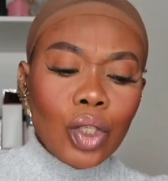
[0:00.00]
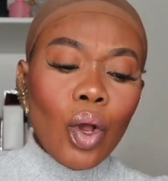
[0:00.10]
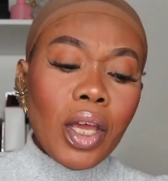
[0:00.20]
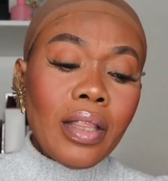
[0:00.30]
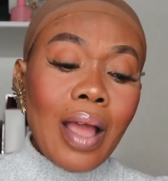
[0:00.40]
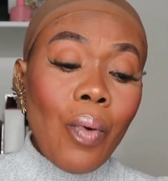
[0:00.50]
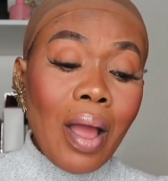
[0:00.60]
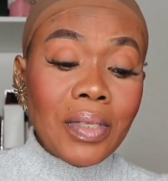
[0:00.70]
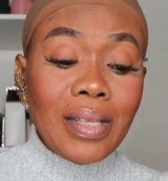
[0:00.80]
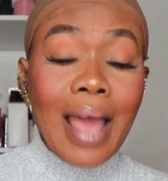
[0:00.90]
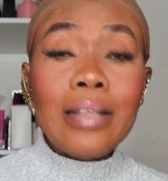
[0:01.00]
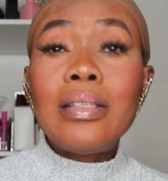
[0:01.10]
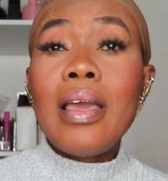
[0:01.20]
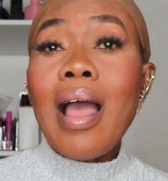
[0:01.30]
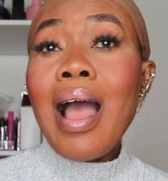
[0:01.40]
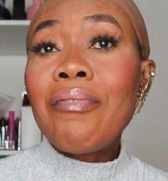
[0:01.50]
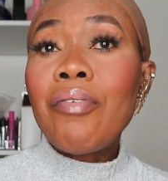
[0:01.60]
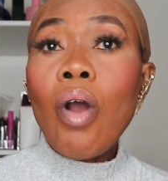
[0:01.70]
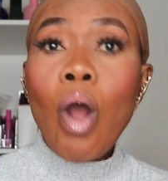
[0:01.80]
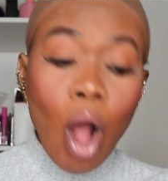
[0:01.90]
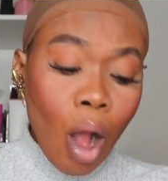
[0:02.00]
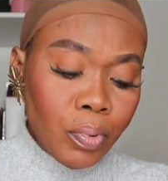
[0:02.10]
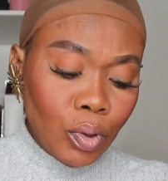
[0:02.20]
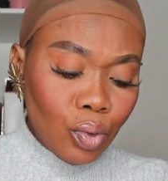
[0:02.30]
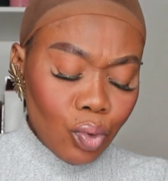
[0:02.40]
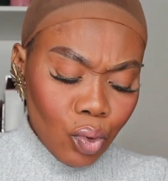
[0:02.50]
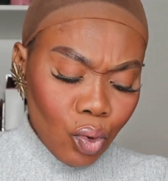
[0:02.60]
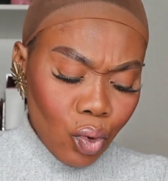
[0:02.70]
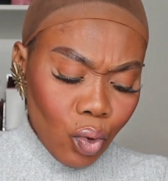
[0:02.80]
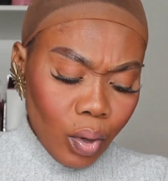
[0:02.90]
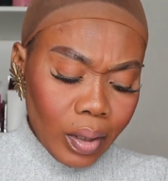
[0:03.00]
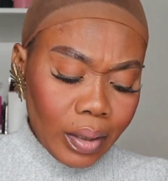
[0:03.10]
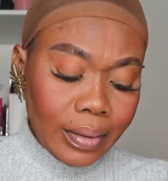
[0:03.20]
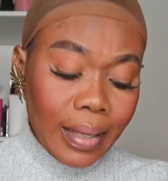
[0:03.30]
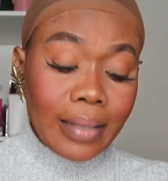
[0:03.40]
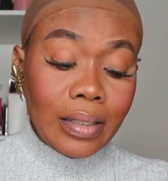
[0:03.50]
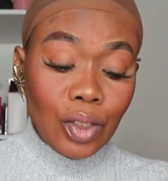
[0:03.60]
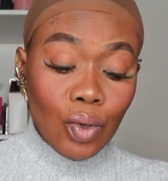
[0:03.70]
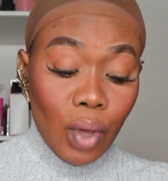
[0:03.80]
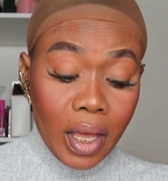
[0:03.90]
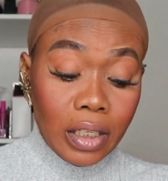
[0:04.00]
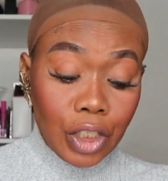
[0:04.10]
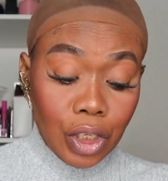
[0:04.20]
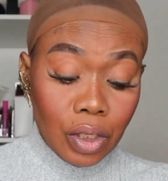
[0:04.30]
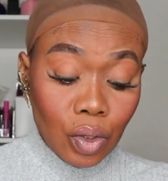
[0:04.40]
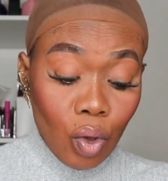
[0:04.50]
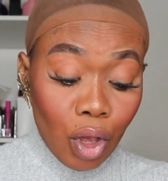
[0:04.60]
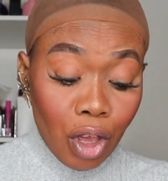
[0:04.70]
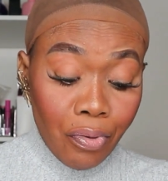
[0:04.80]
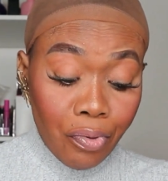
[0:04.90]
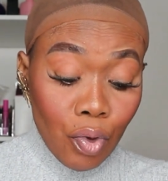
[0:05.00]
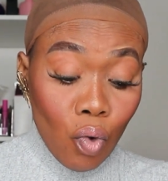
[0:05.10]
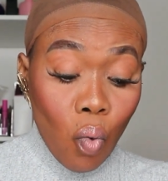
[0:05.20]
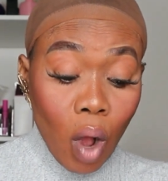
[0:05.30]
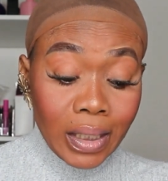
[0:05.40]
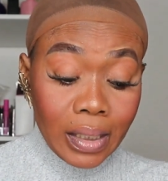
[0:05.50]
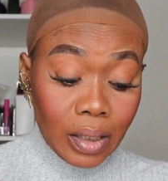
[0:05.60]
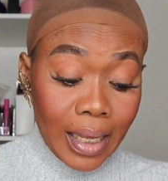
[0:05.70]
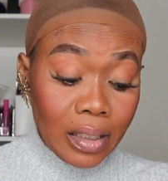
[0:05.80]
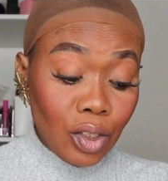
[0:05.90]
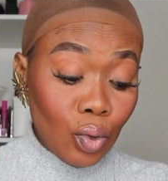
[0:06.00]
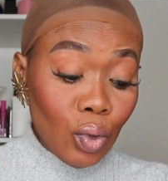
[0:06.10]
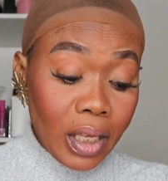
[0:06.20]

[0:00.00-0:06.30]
So in their website, they have up to 32 inches. So if you want 32